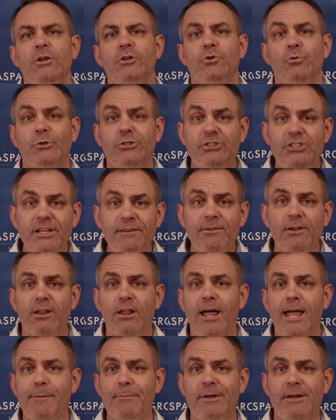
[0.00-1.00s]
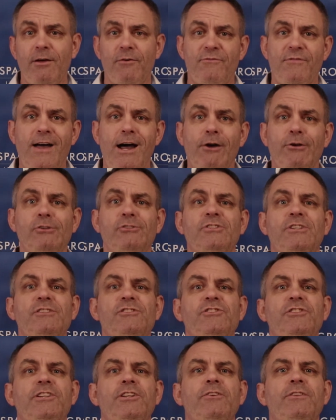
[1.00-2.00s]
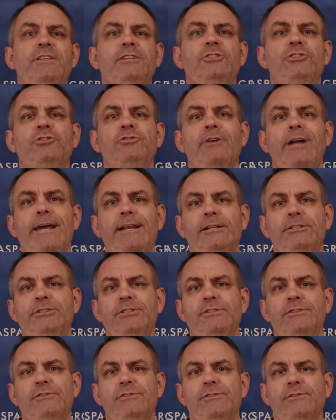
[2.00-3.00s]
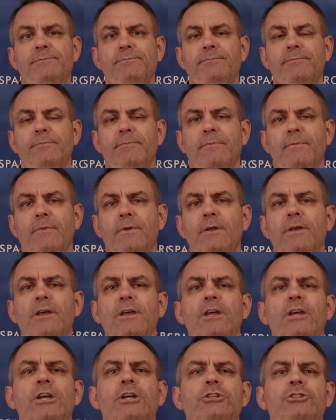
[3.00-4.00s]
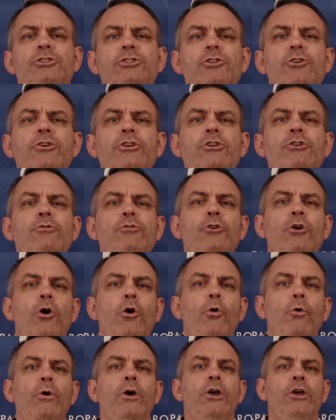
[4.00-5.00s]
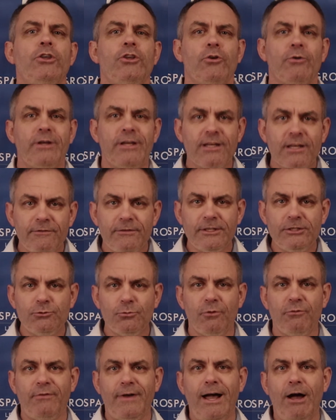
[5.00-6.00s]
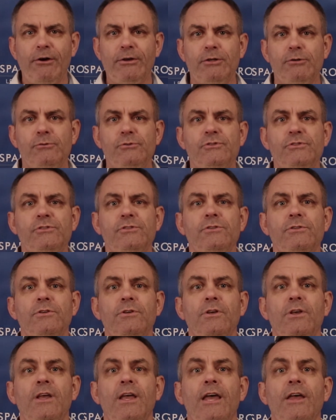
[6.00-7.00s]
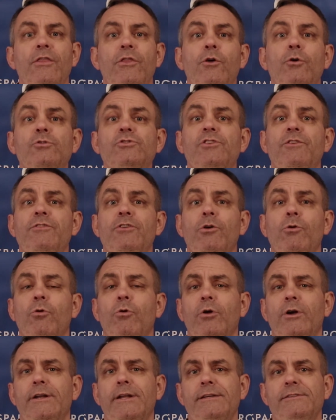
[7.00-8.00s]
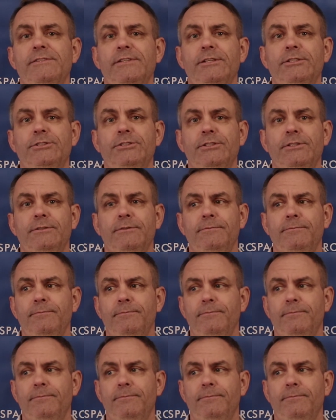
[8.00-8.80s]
To achieve alignment of values, consider these strategies. Ensure you know your individual values and those of your organization.